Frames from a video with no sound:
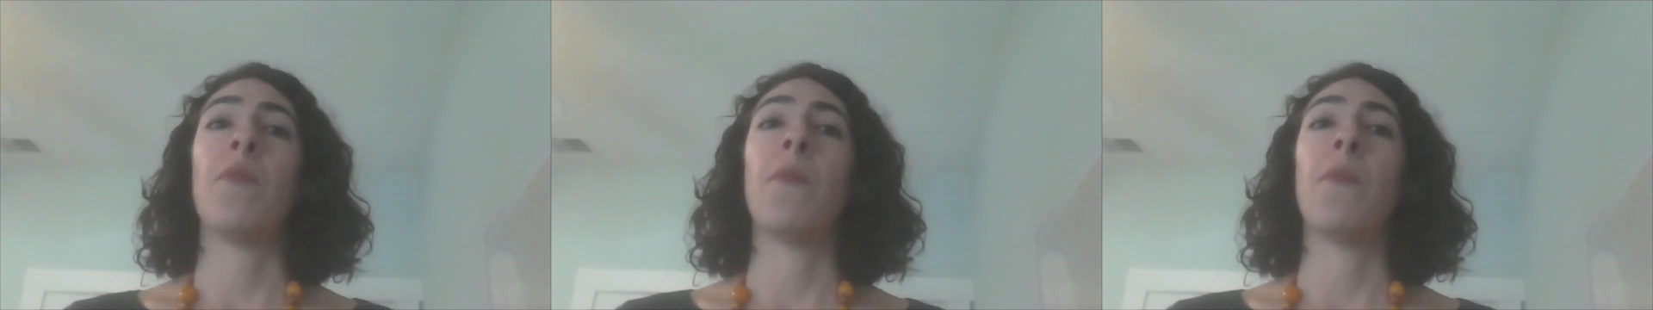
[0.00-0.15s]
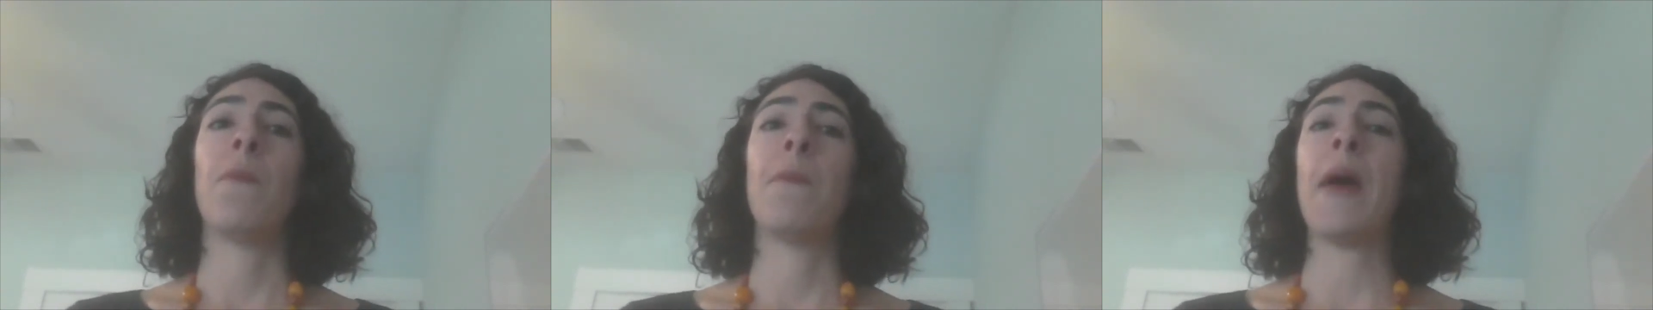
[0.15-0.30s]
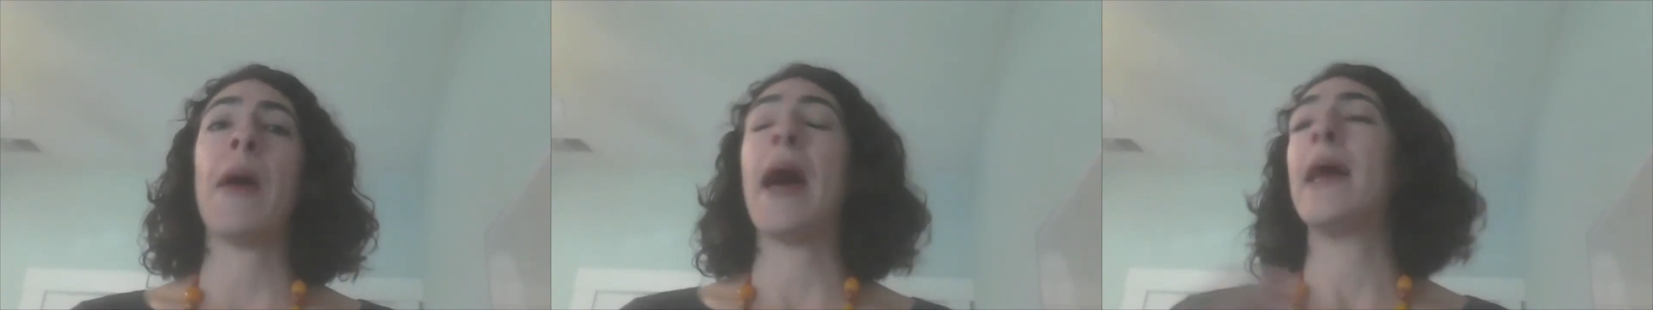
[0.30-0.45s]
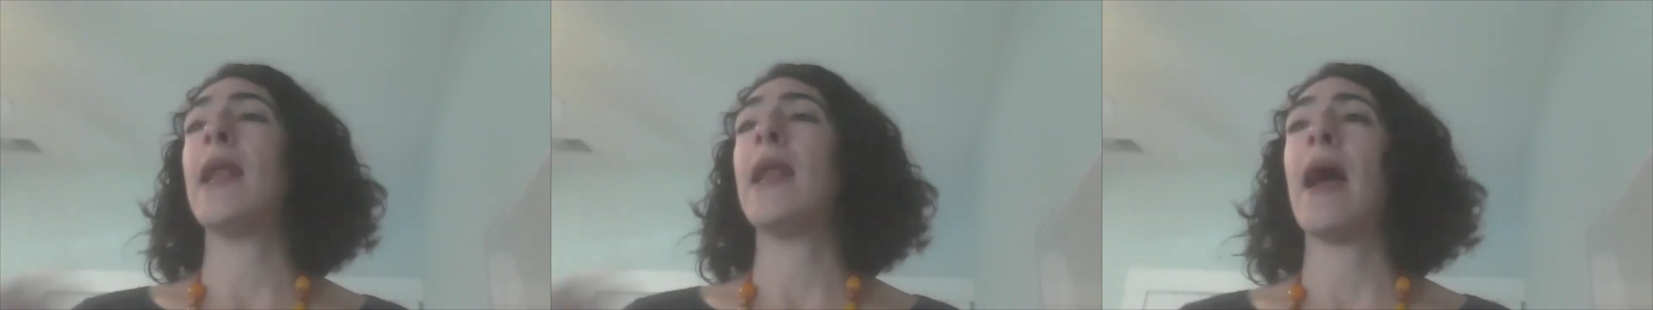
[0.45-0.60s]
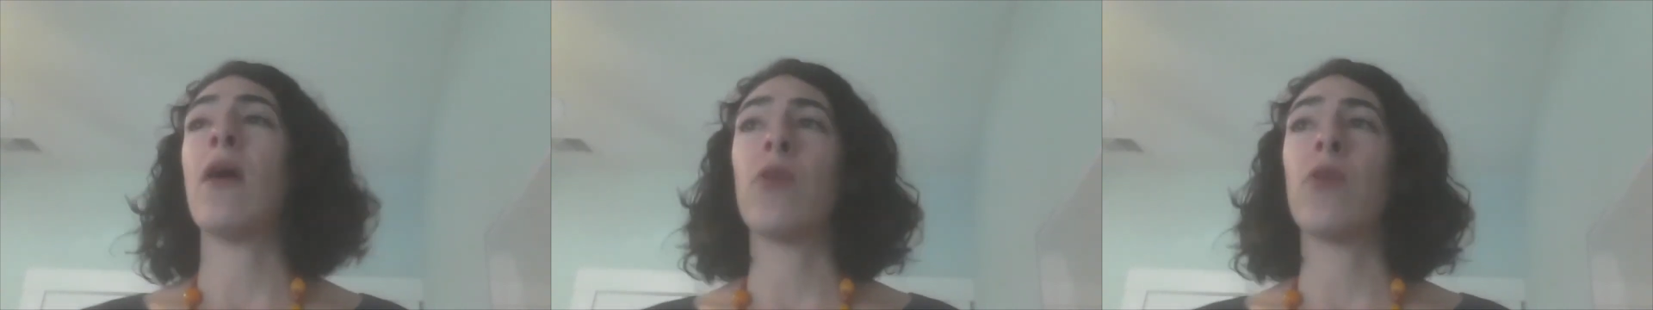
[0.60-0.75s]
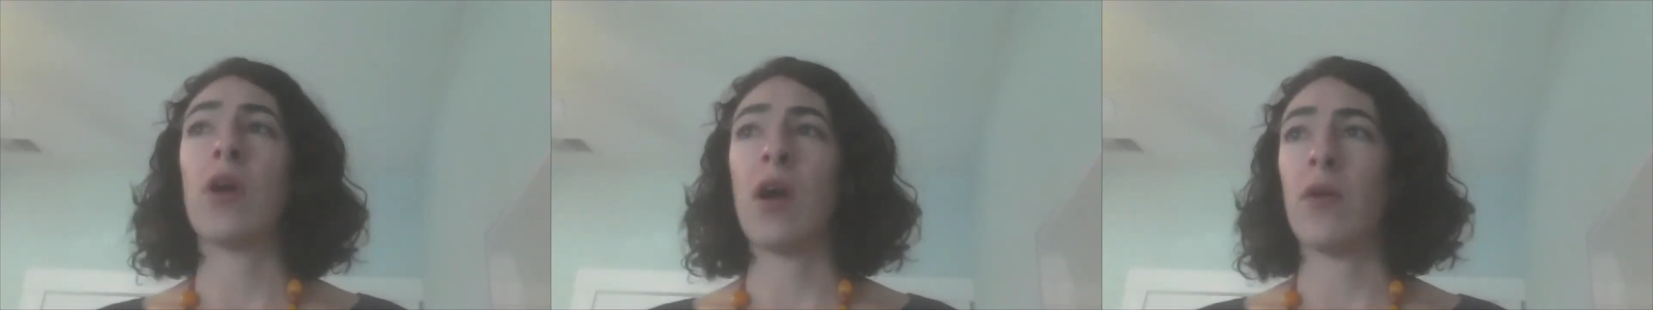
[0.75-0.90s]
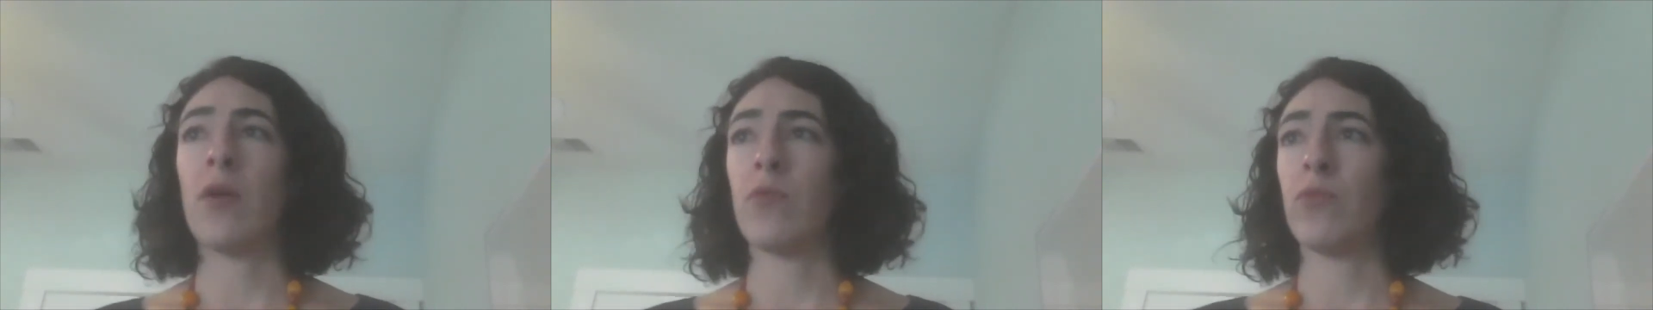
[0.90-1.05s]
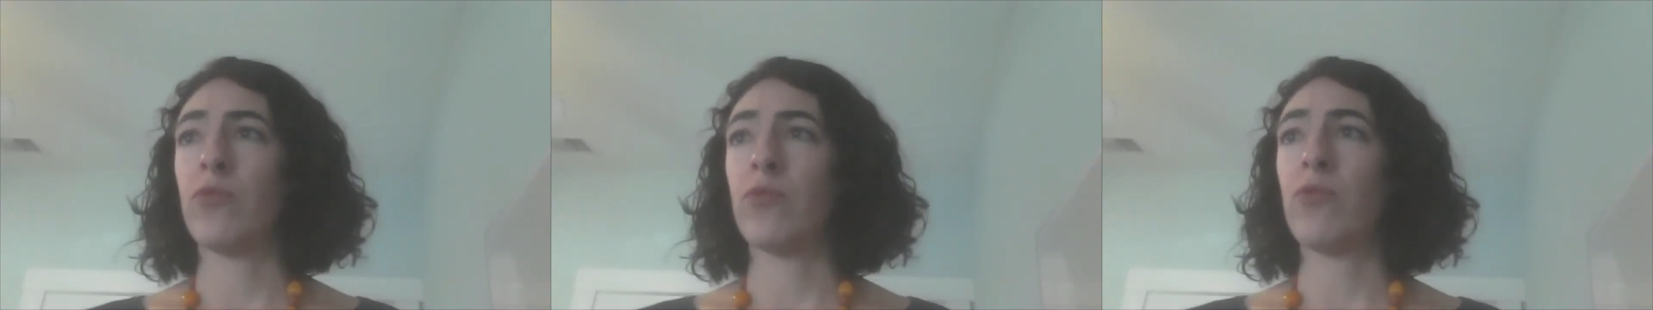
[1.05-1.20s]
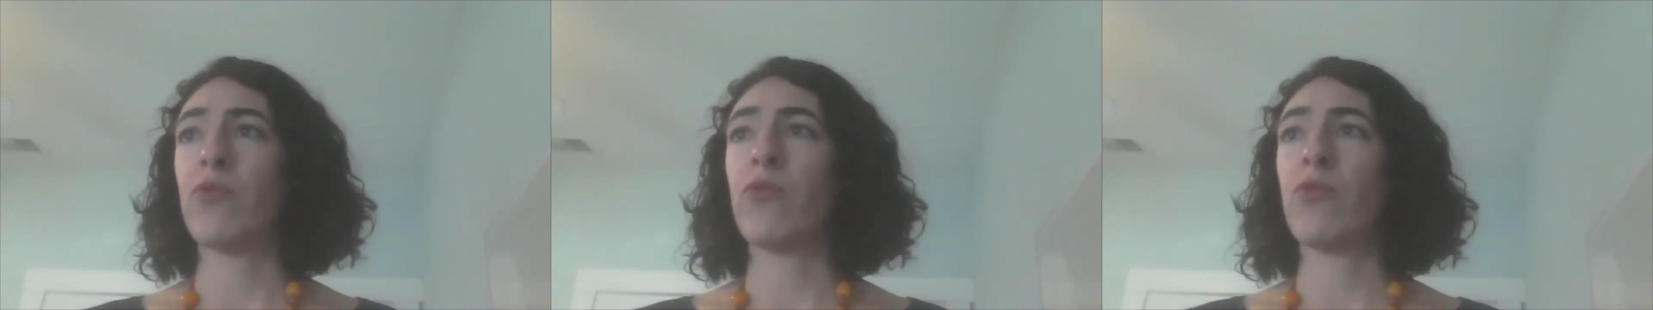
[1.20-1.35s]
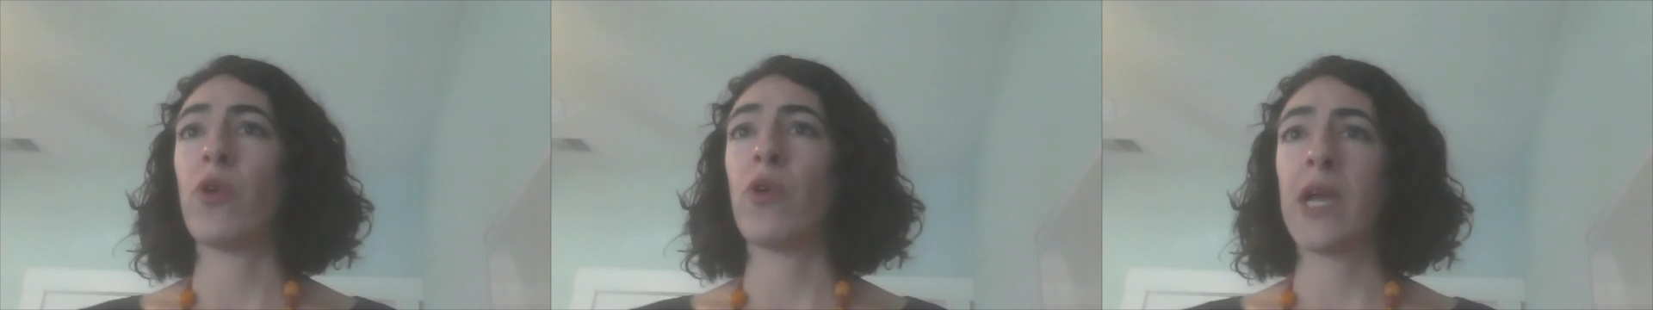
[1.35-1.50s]
bad outcomes
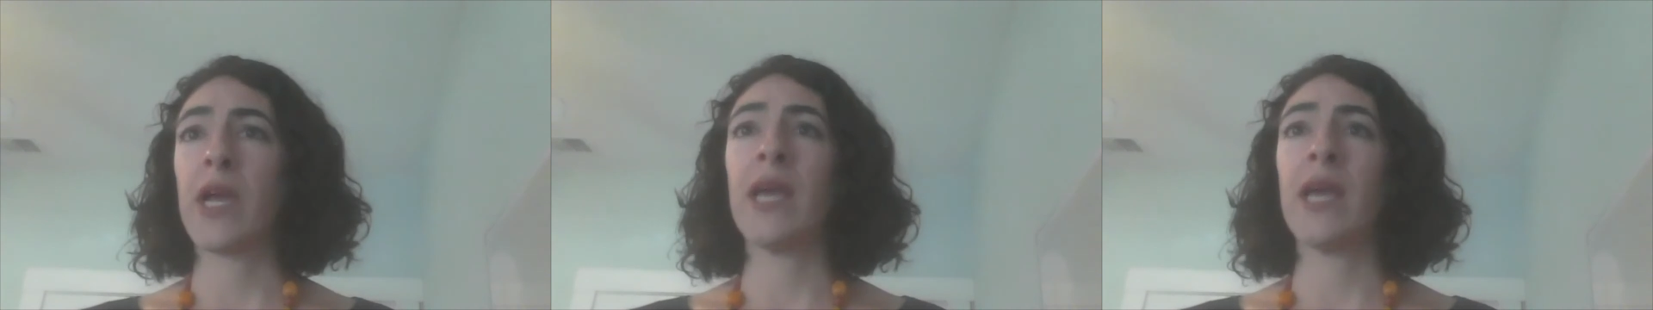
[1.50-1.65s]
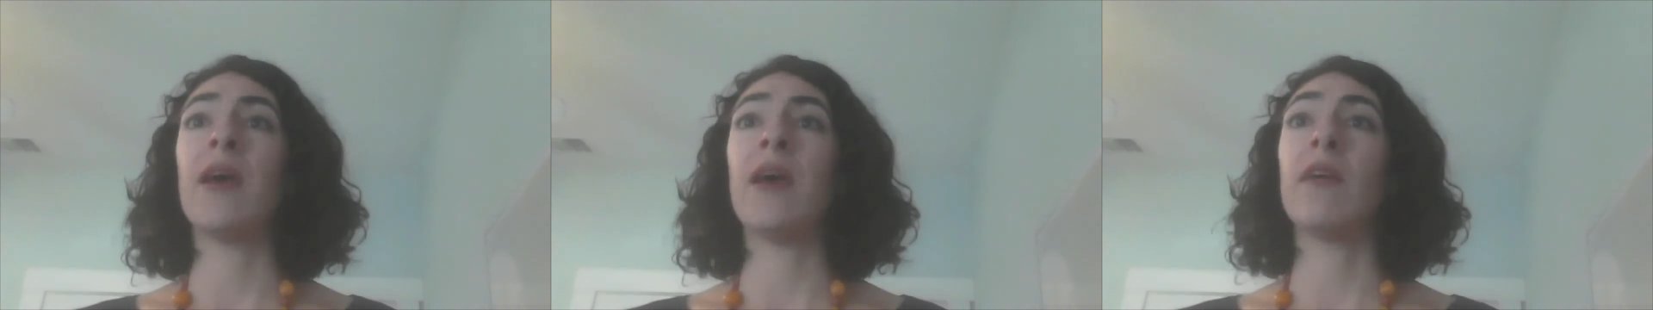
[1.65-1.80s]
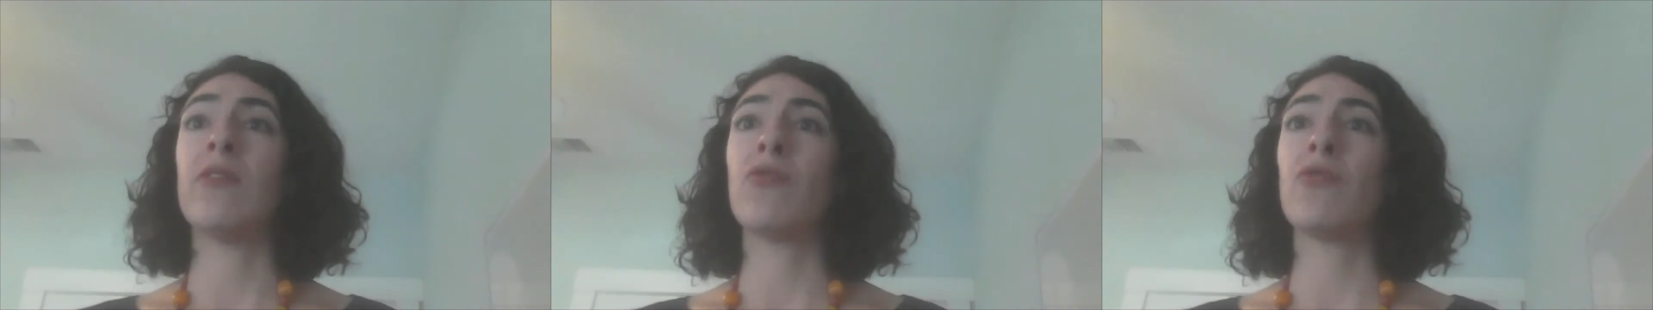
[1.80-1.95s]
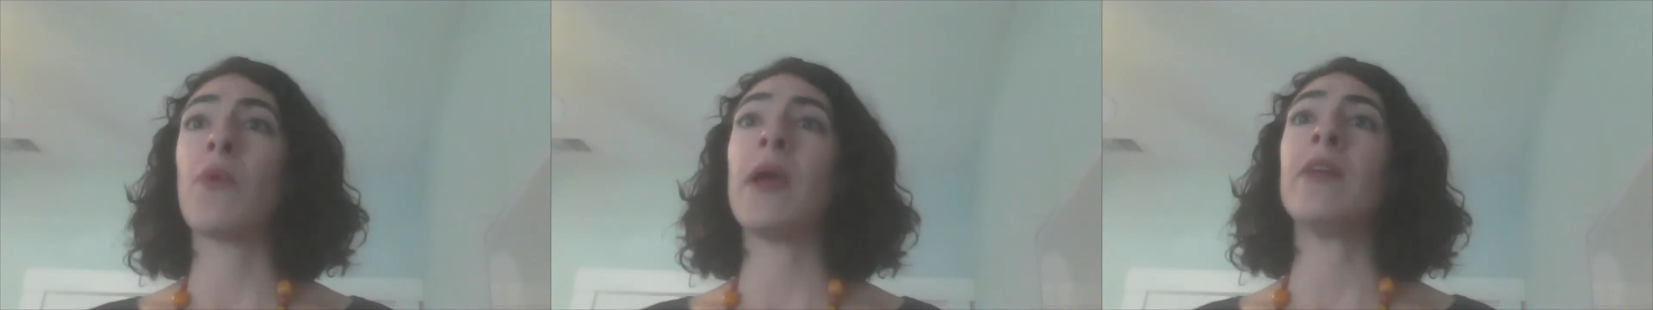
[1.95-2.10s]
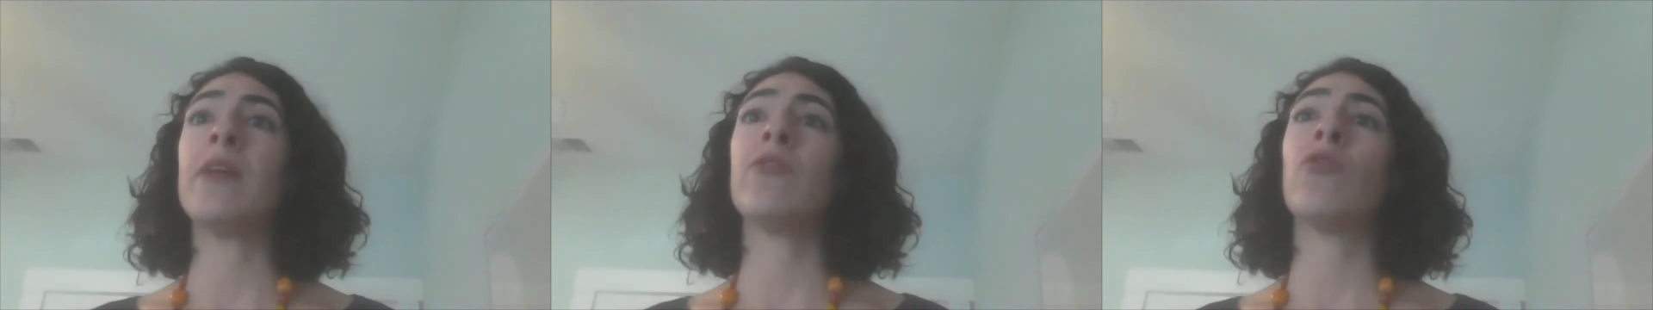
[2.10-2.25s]
for kids, right?